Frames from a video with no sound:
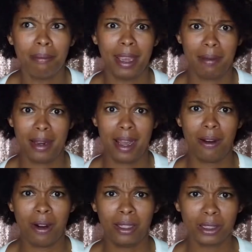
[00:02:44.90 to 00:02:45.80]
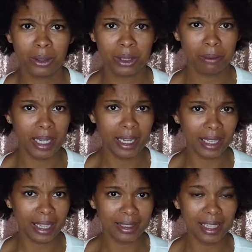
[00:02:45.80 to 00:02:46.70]
maybe an hour on social
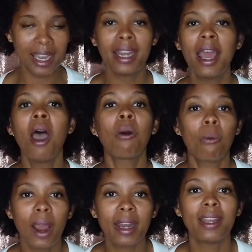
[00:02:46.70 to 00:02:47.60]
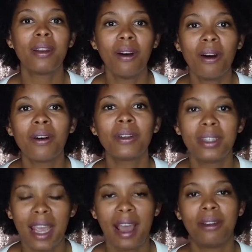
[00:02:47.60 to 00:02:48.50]
media last night. Write it
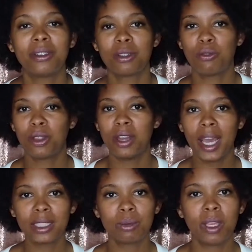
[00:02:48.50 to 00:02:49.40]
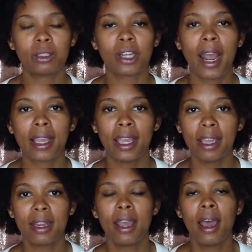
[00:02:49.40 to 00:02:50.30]
all down. So for the next week, track
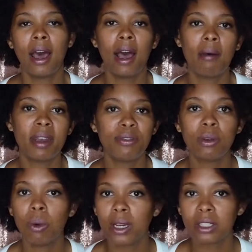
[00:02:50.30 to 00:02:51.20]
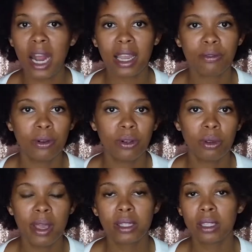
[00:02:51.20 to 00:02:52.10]
it. And if you want to track it for
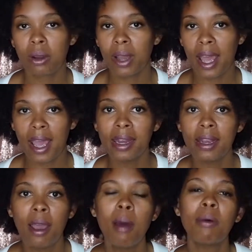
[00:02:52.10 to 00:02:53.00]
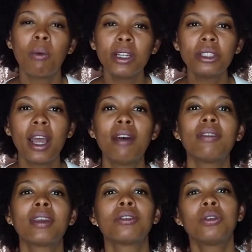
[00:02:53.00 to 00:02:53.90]
2 weeks, go ahead. But once you
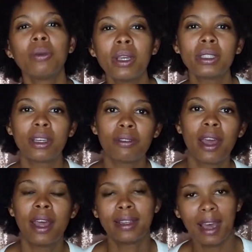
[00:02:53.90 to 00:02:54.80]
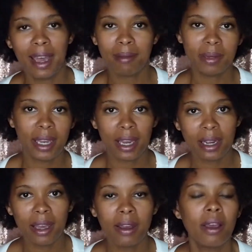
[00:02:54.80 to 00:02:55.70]
have 2 weeks of time
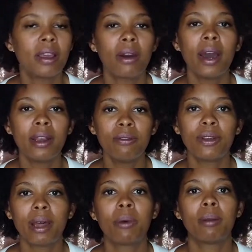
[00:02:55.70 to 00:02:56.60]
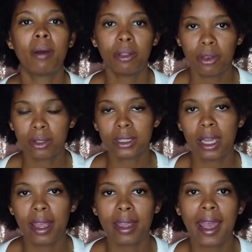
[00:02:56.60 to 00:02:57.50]
data, go ahead and fill out what a month looks
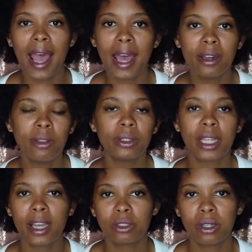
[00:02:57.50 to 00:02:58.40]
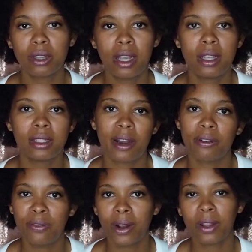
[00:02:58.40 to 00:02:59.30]
like. Add in those extra things that
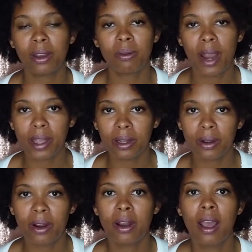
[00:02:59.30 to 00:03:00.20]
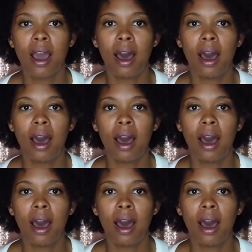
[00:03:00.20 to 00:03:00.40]
are fairly irregular,